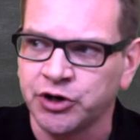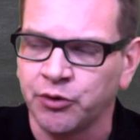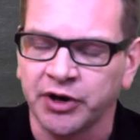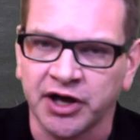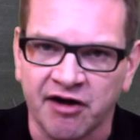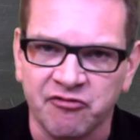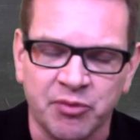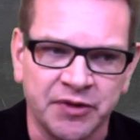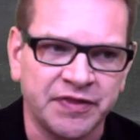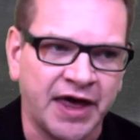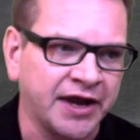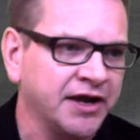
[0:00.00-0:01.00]
We don't want a
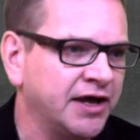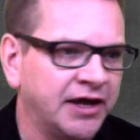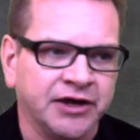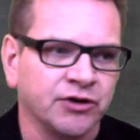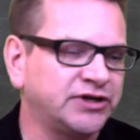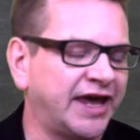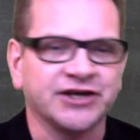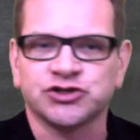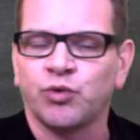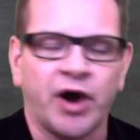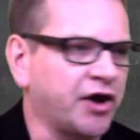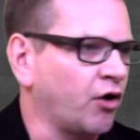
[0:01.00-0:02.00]
government that, you know, takes
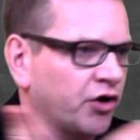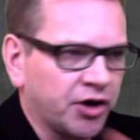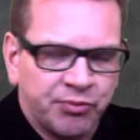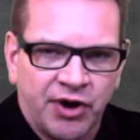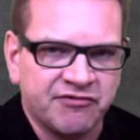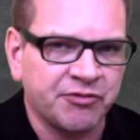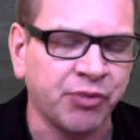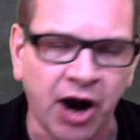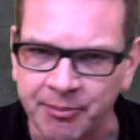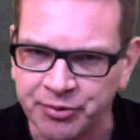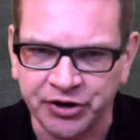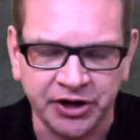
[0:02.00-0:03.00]
away all your private
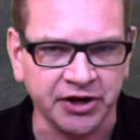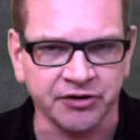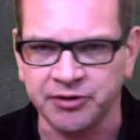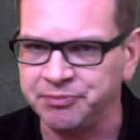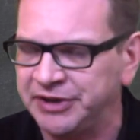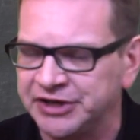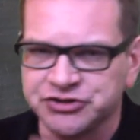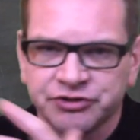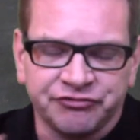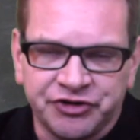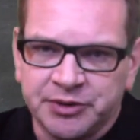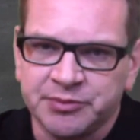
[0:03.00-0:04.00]
property or impedes
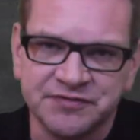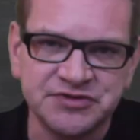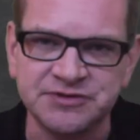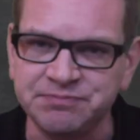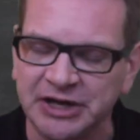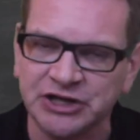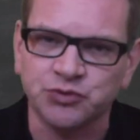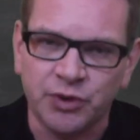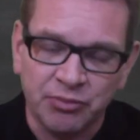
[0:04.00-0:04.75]
your freedom of speech.